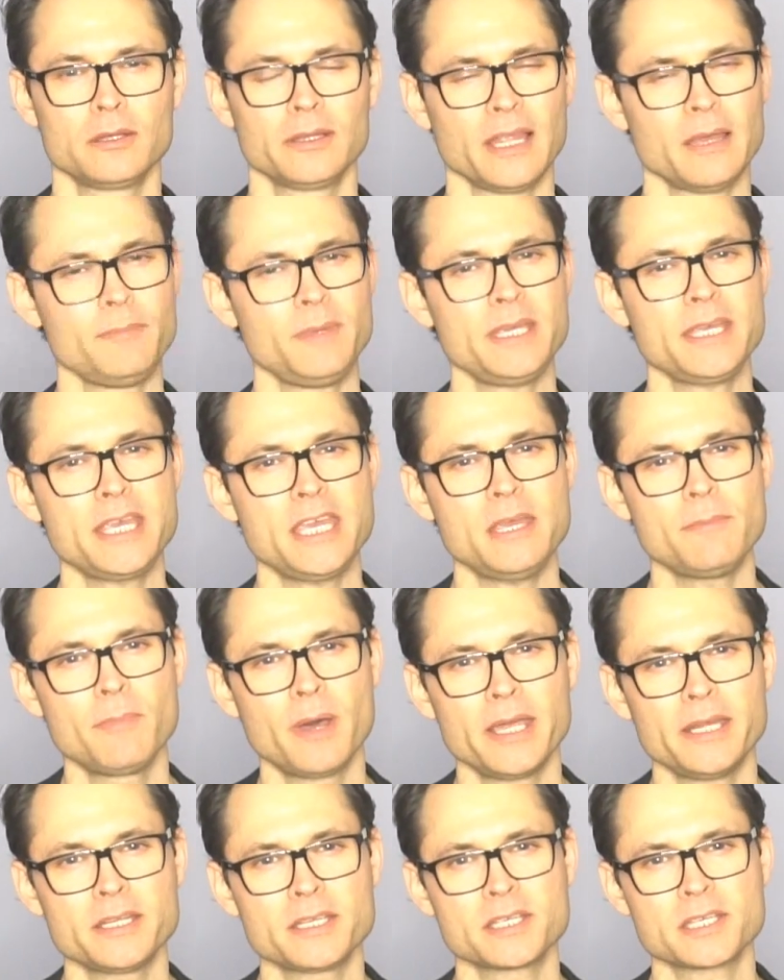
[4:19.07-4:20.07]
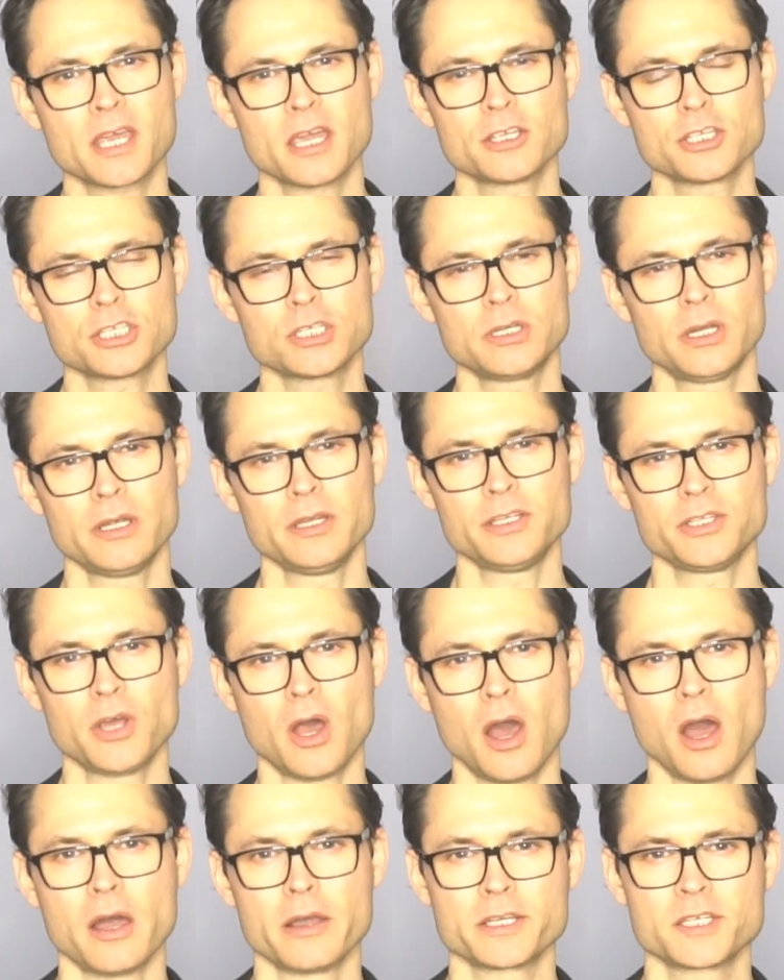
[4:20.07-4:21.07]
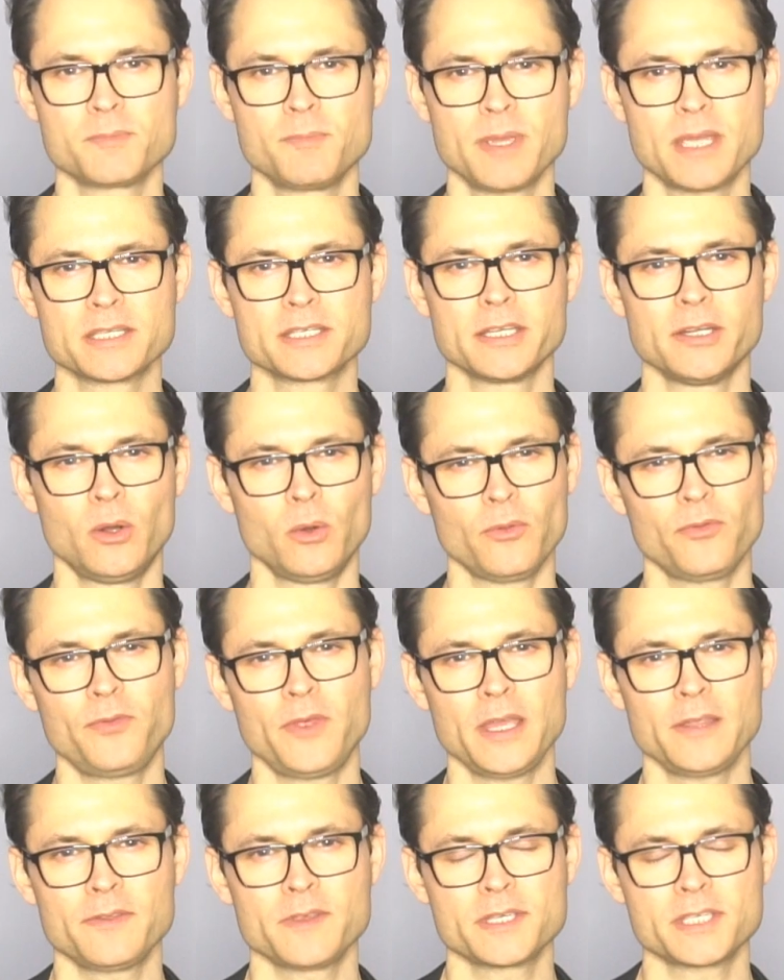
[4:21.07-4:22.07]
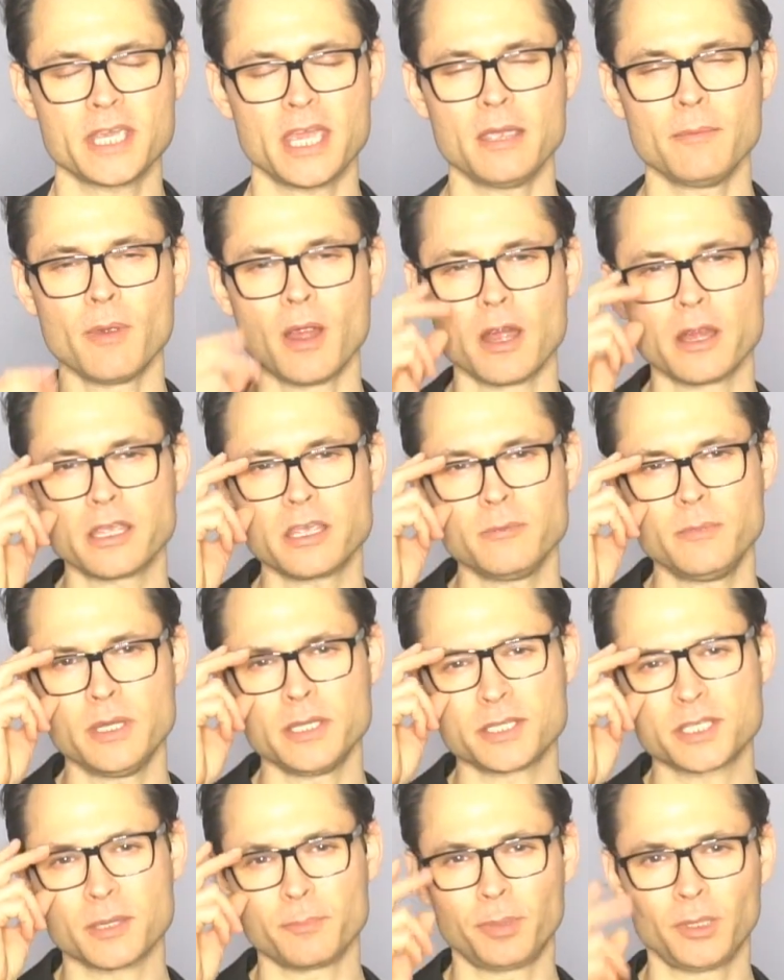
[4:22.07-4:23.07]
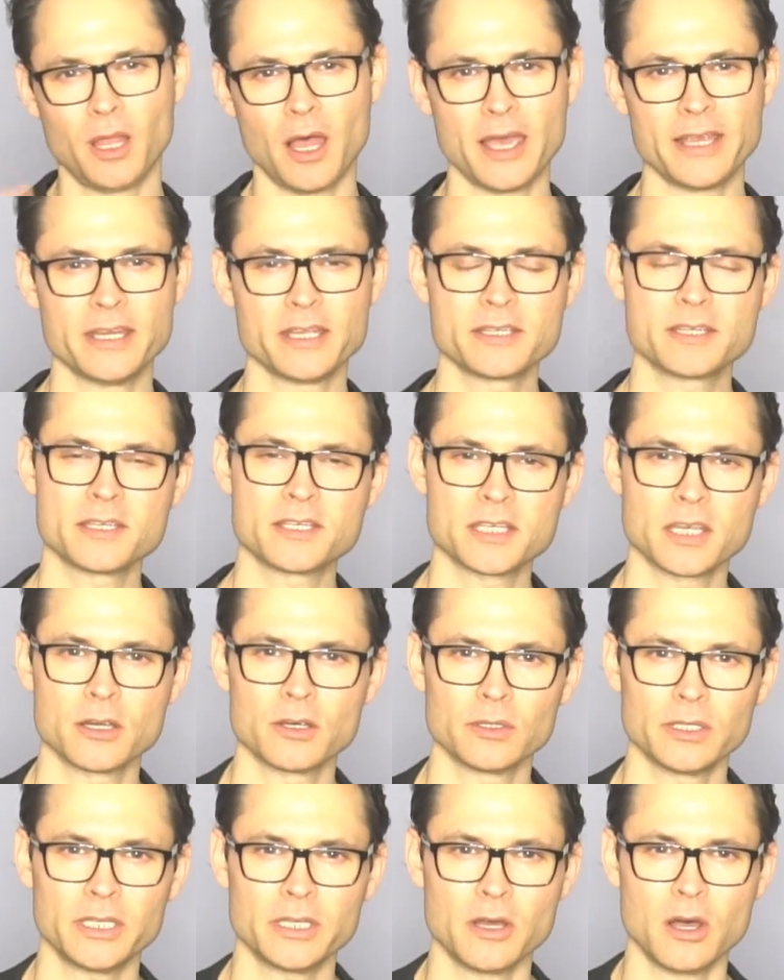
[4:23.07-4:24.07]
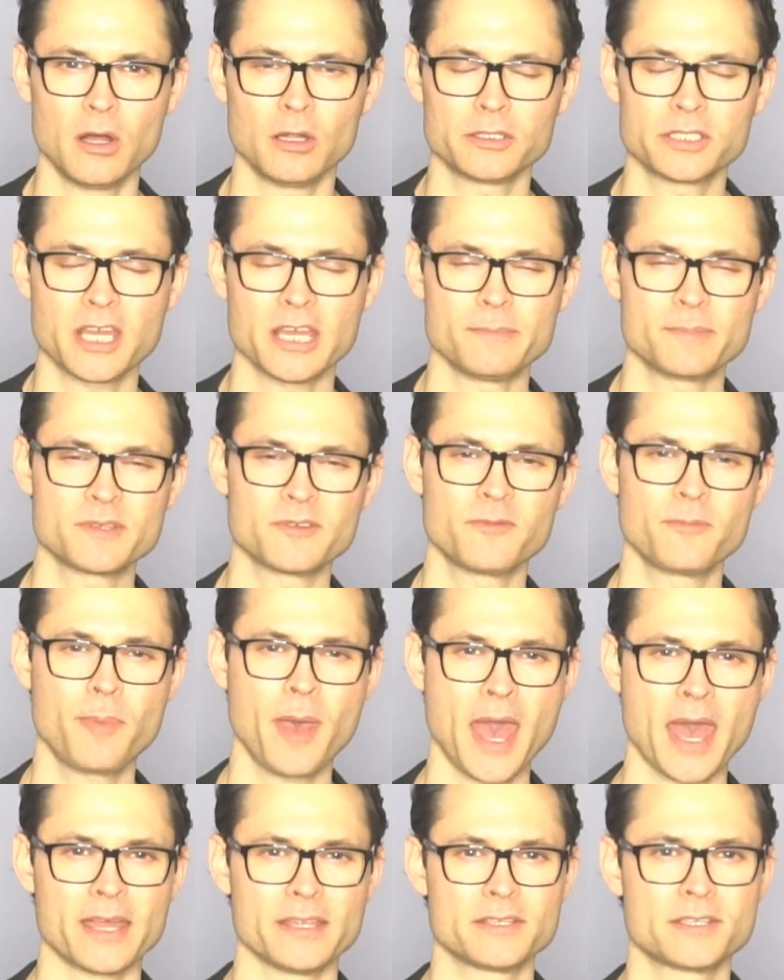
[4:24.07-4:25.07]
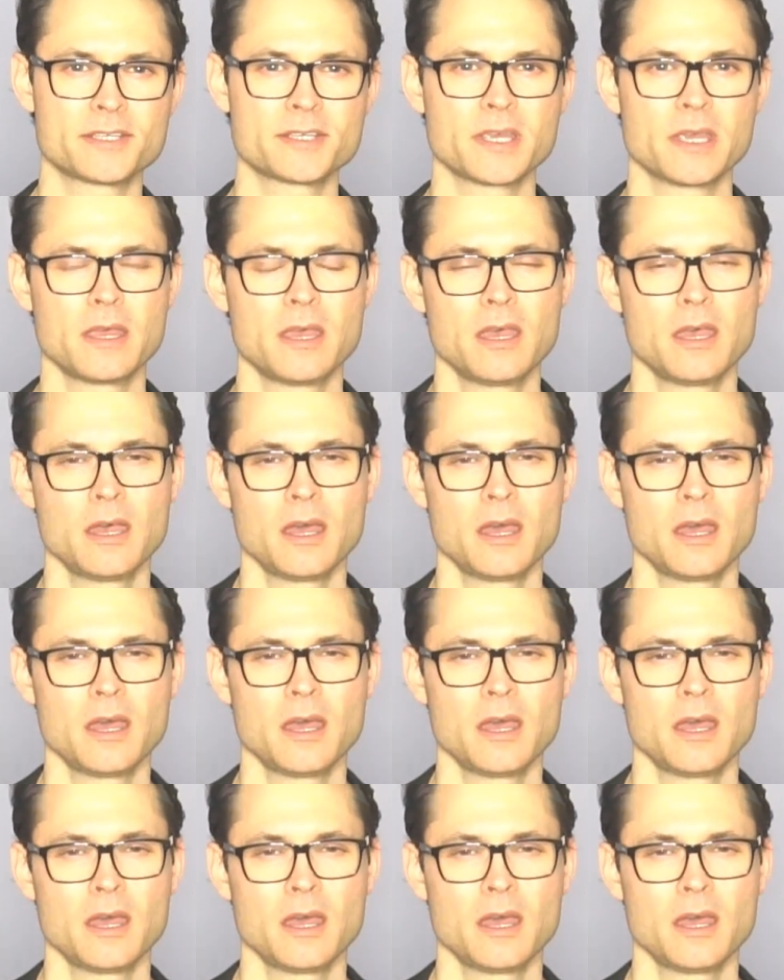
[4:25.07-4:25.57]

Let me keep my discussion on dogs because I don't think the same arguments apply necessarily to all types of pets.